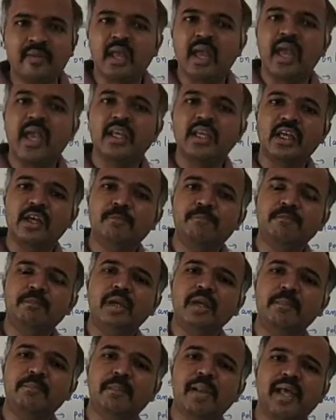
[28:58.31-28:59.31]
And if
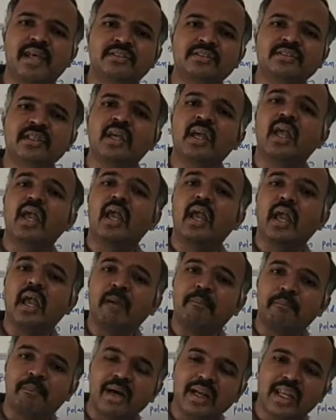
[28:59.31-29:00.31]
we place
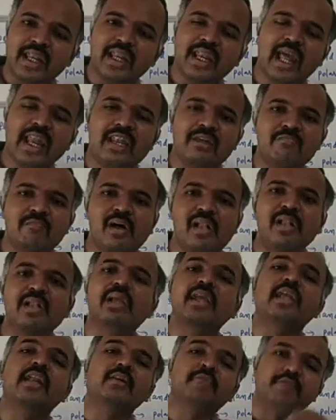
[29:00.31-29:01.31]
a marine animal
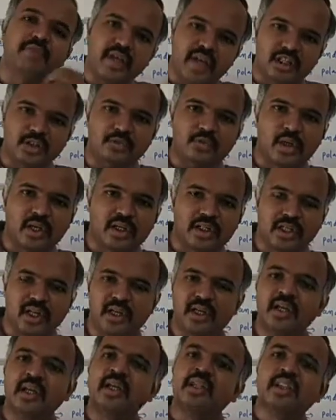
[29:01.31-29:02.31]
in a fresh
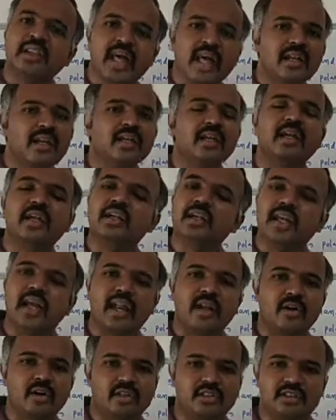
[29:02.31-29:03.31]
water, then it
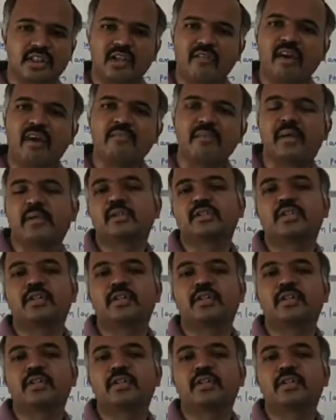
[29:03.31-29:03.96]
cannot survive because